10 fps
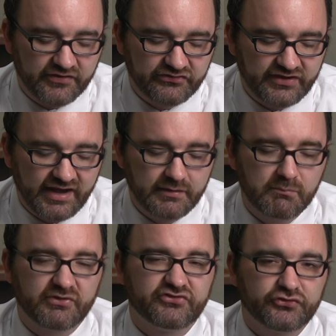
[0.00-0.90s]
state
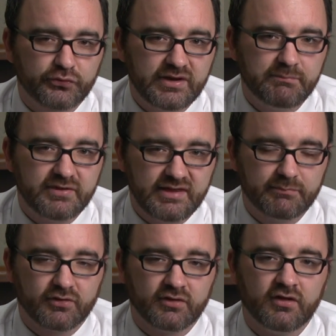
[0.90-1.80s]
must treat
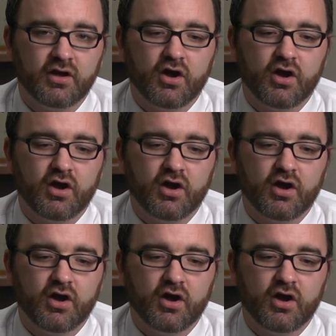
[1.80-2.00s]
people